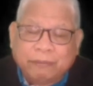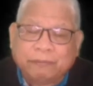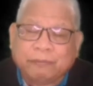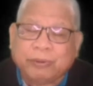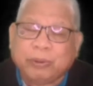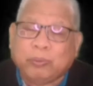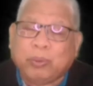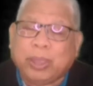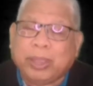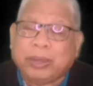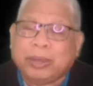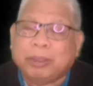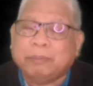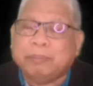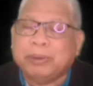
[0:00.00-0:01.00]
So
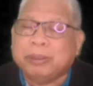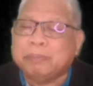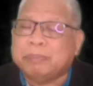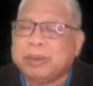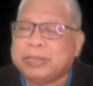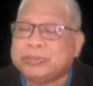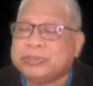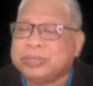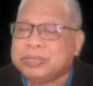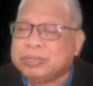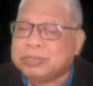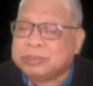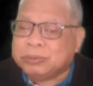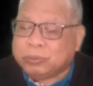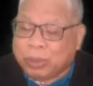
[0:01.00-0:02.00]
everywhere they bring
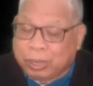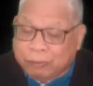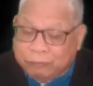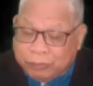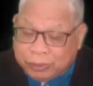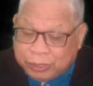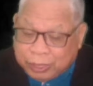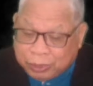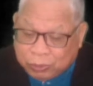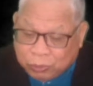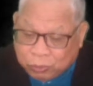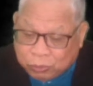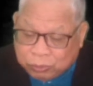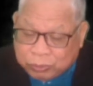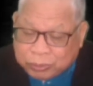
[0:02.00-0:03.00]
blessing,
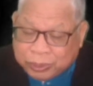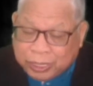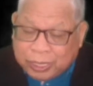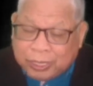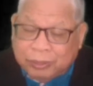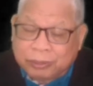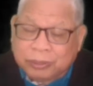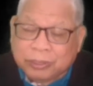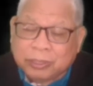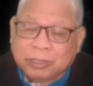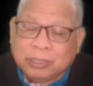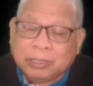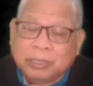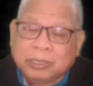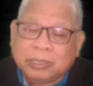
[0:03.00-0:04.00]
wherever they go. Okay?
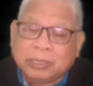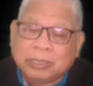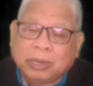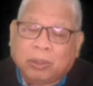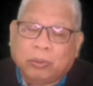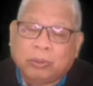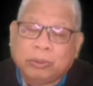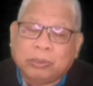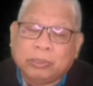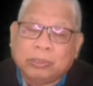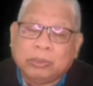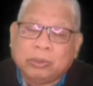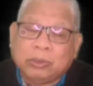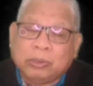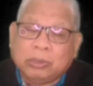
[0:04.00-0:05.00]

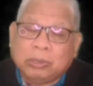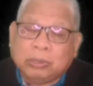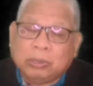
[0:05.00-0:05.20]
Now,